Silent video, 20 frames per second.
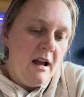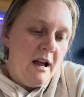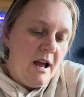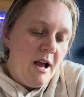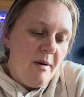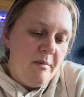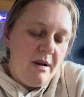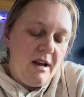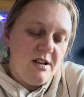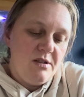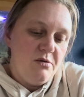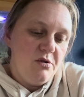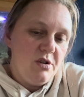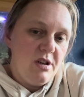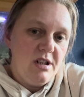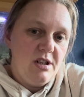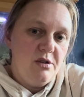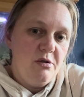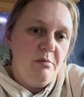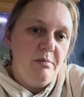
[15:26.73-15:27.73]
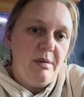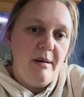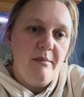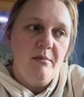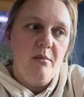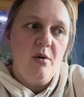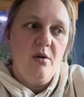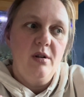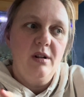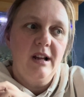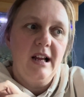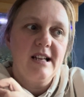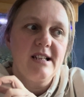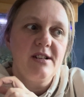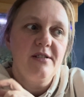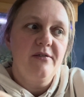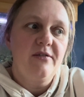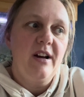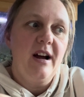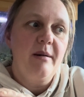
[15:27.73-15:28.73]
But yeah, so I'm trying to do a bit more, less
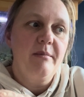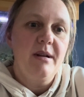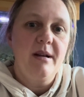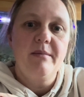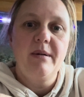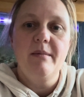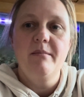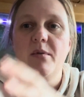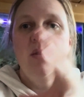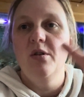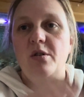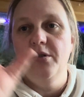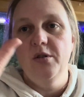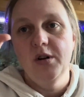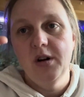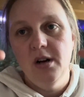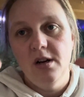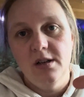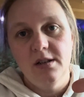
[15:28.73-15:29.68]
of that and be a bit more